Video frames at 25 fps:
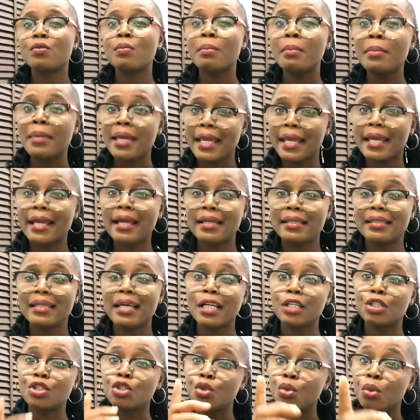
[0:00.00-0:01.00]
to make,
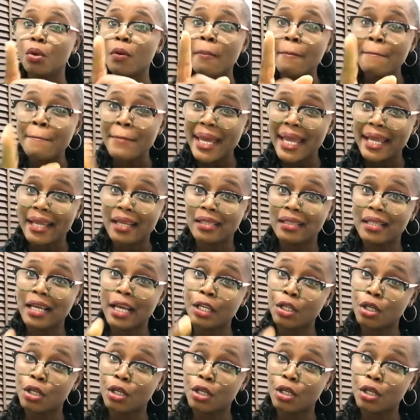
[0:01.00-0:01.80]
that you commit